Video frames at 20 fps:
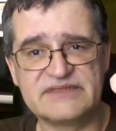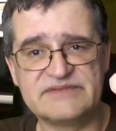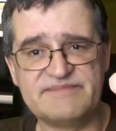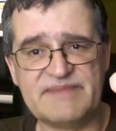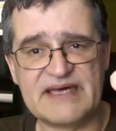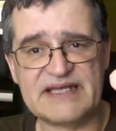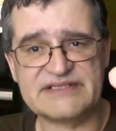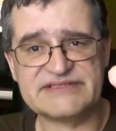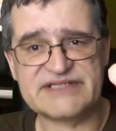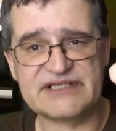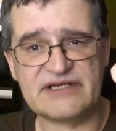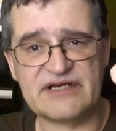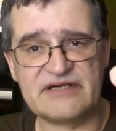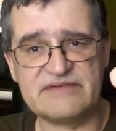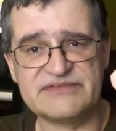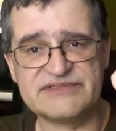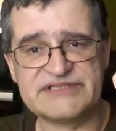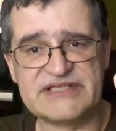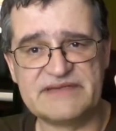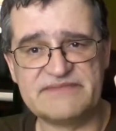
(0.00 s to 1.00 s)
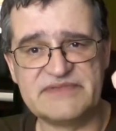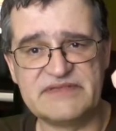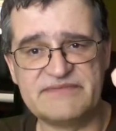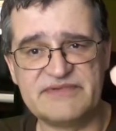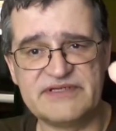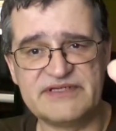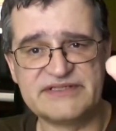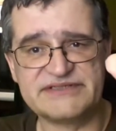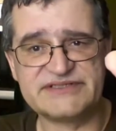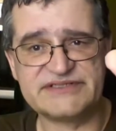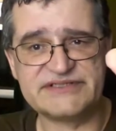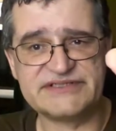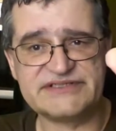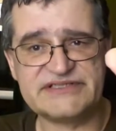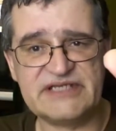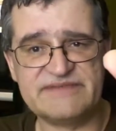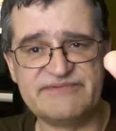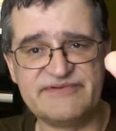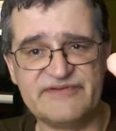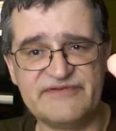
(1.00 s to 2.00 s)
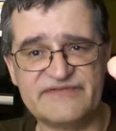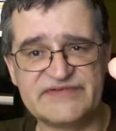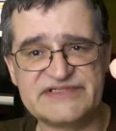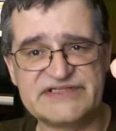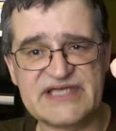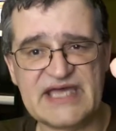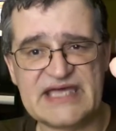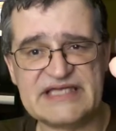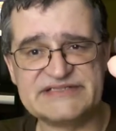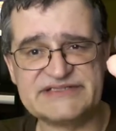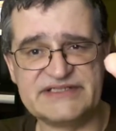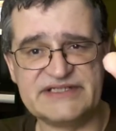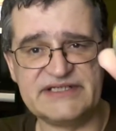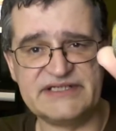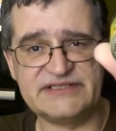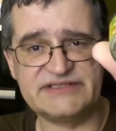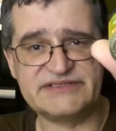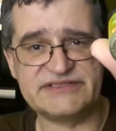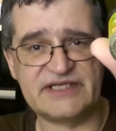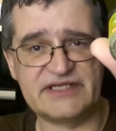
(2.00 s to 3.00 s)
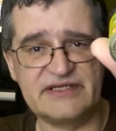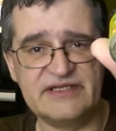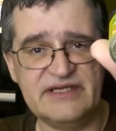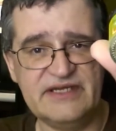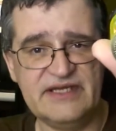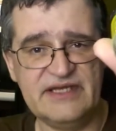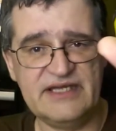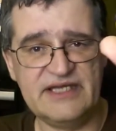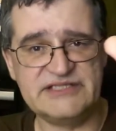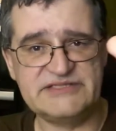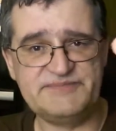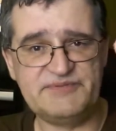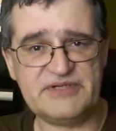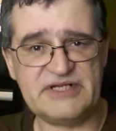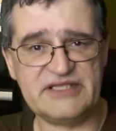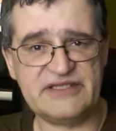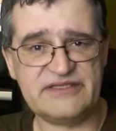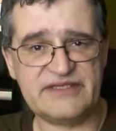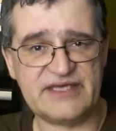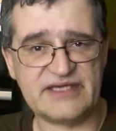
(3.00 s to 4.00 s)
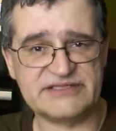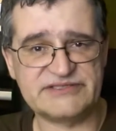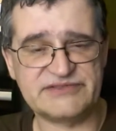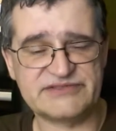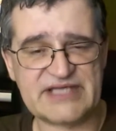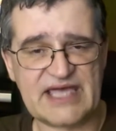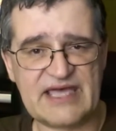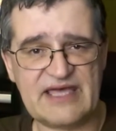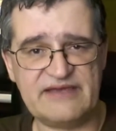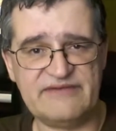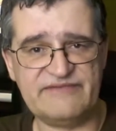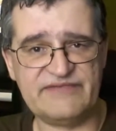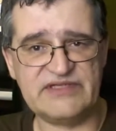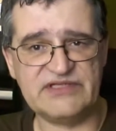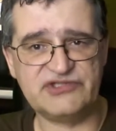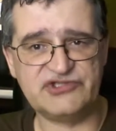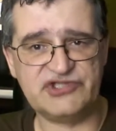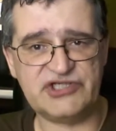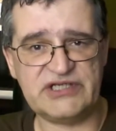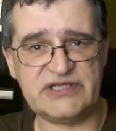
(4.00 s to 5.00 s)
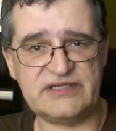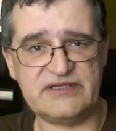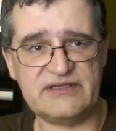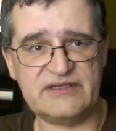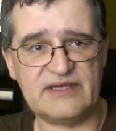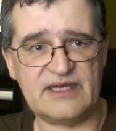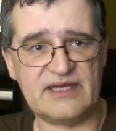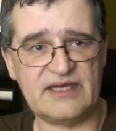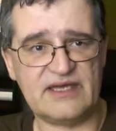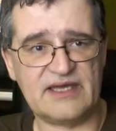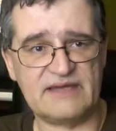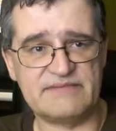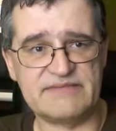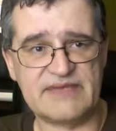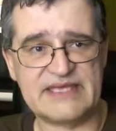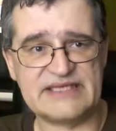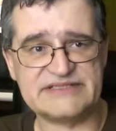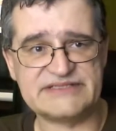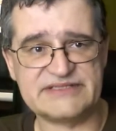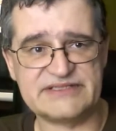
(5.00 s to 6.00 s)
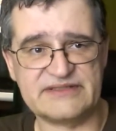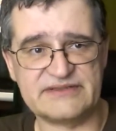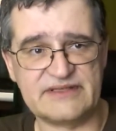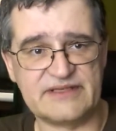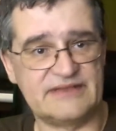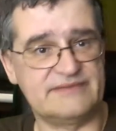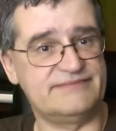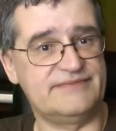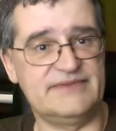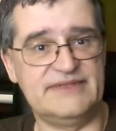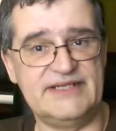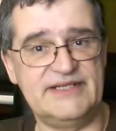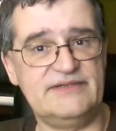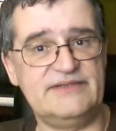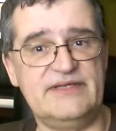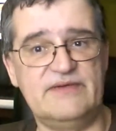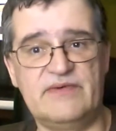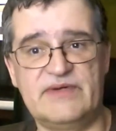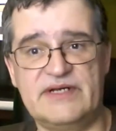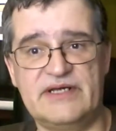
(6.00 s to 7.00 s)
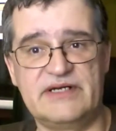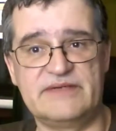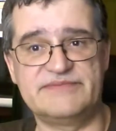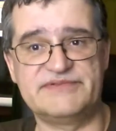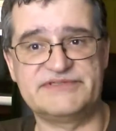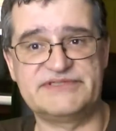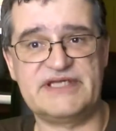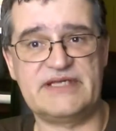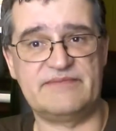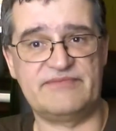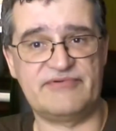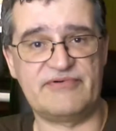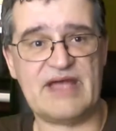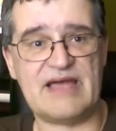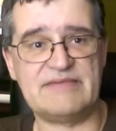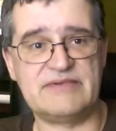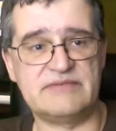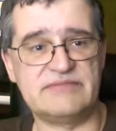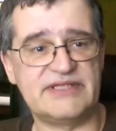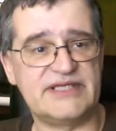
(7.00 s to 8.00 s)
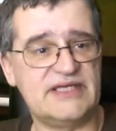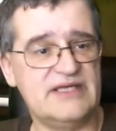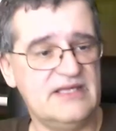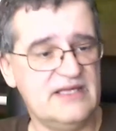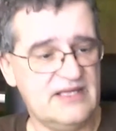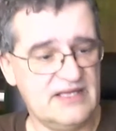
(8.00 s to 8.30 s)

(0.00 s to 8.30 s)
Bottle's like almost empty, but you can see from the viscosity, it's pretty thick. So it's a high VG, I'm guessing, nearly 100% probably.